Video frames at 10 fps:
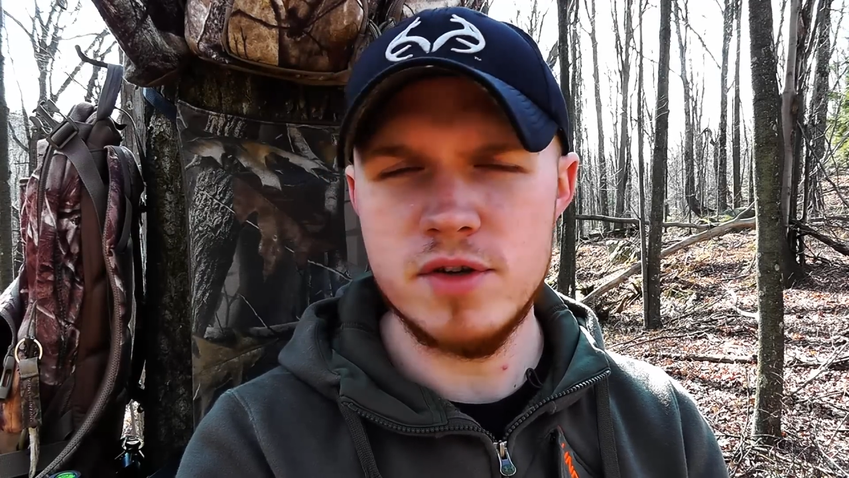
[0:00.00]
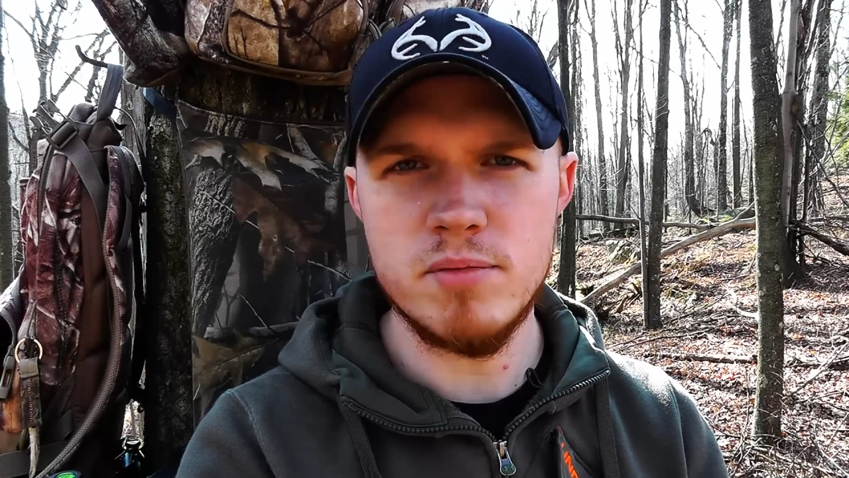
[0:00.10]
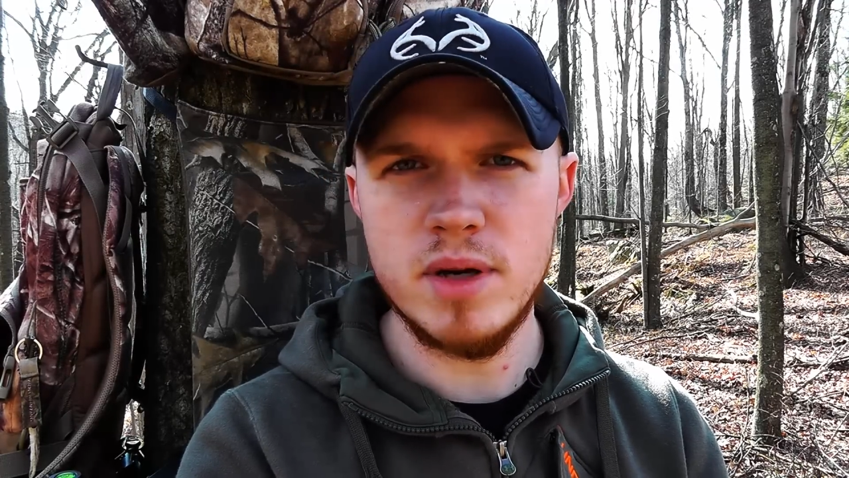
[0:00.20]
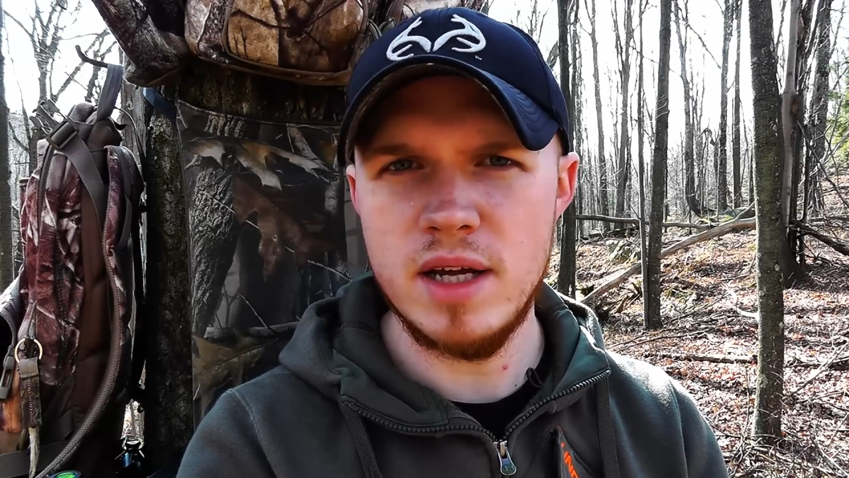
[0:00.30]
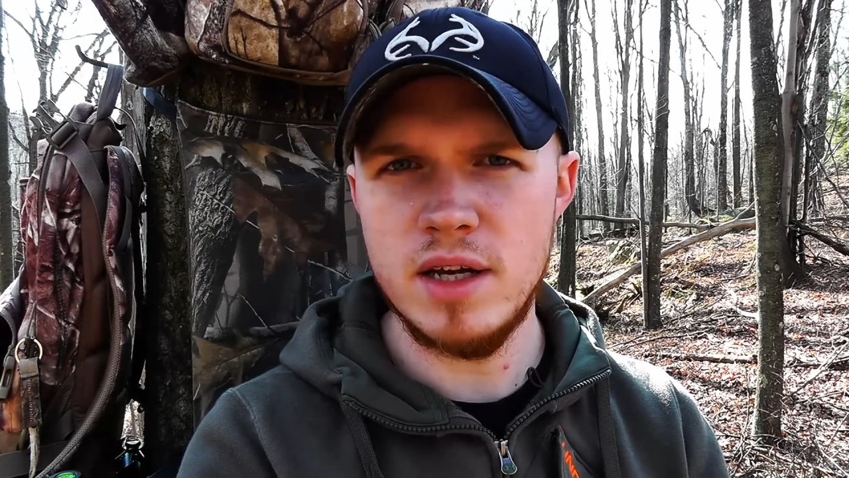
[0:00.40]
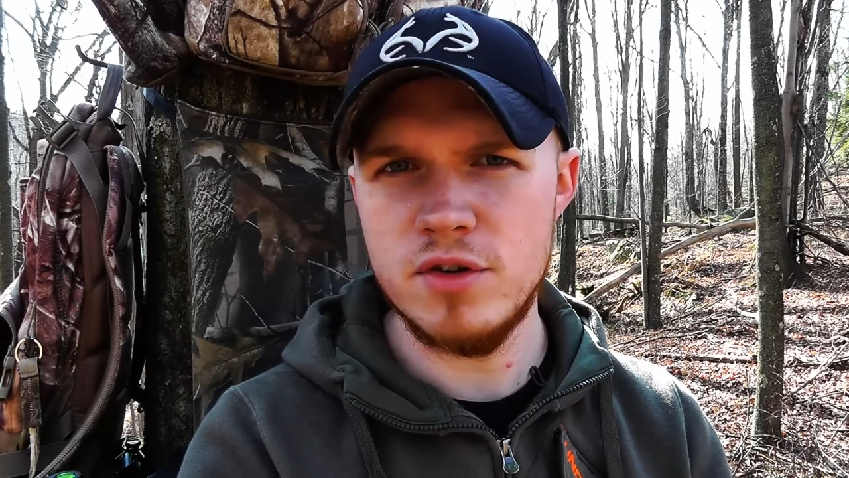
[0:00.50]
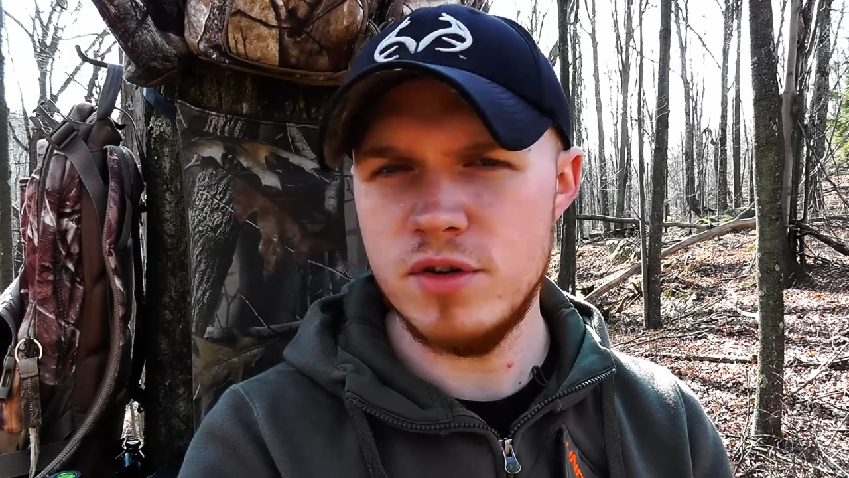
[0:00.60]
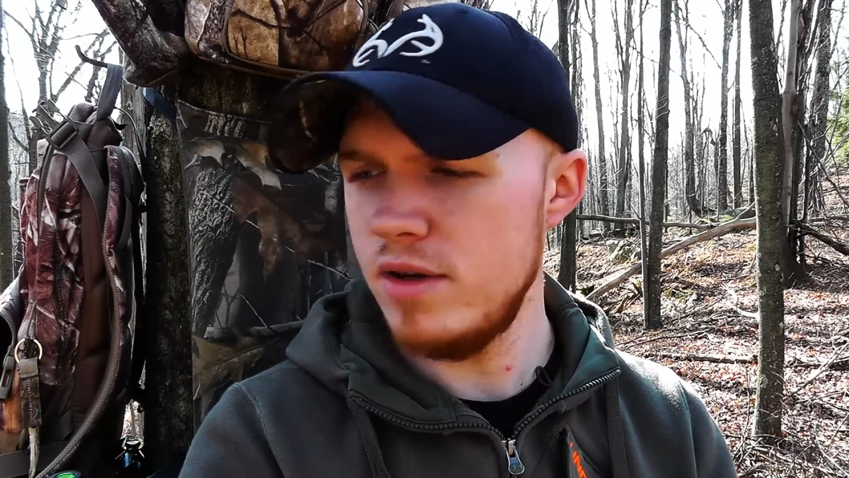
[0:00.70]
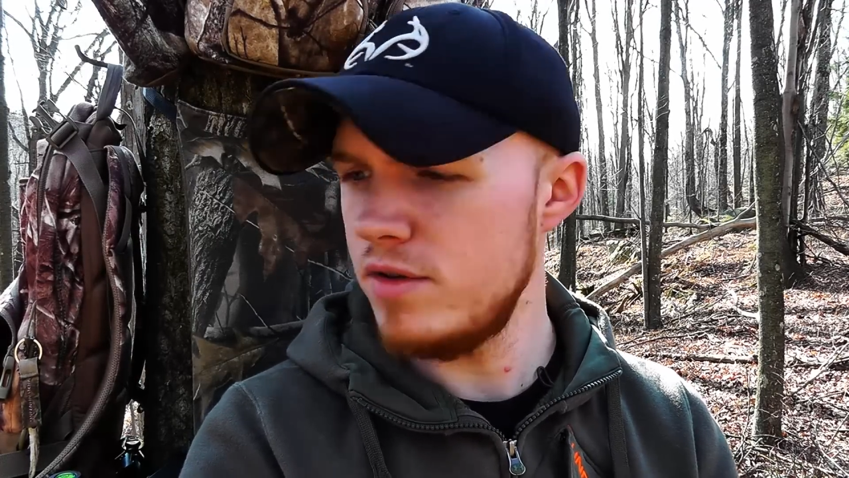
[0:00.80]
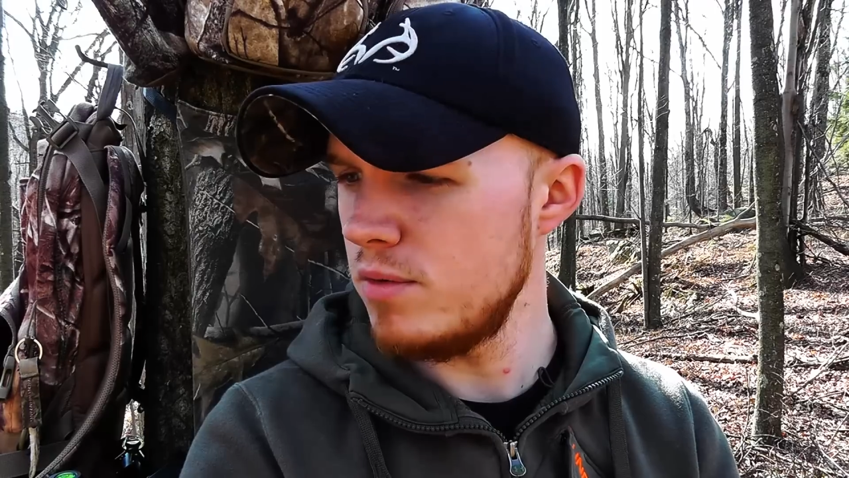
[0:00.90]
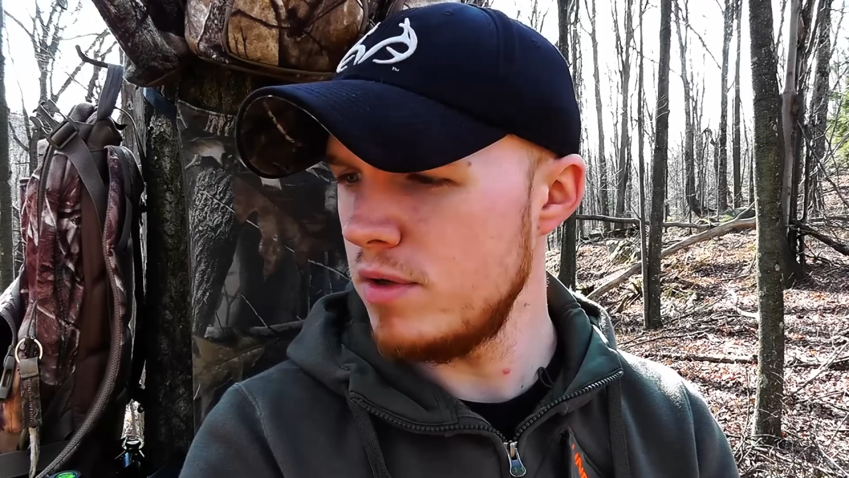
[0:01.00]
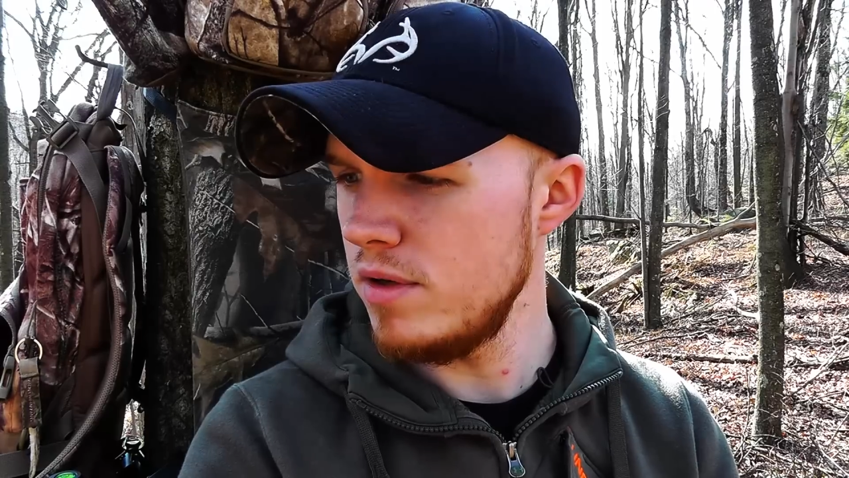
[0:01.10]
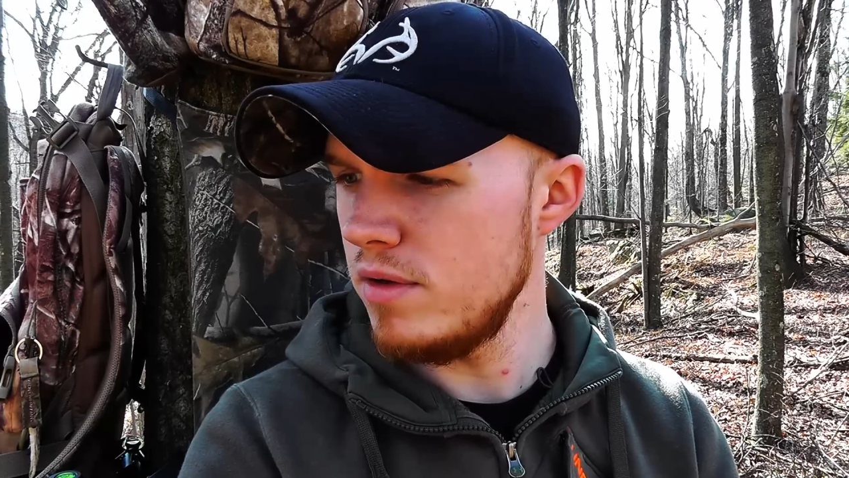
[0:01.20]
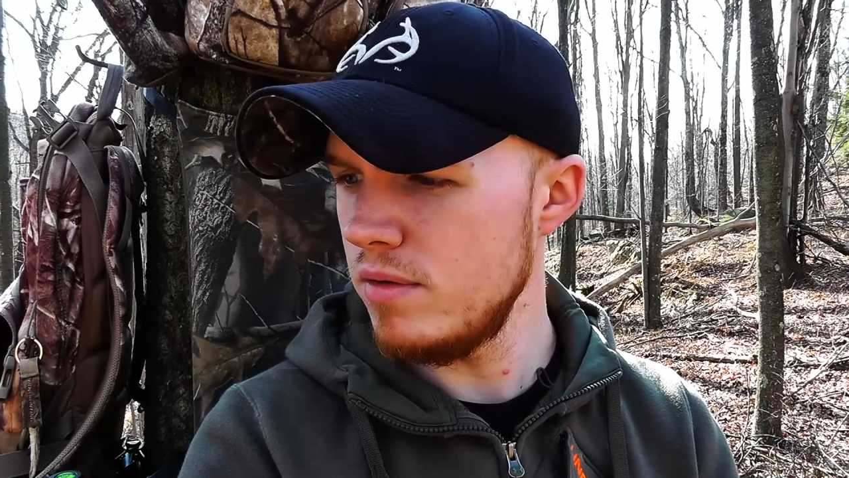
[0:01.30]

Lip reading: some panning shots with it.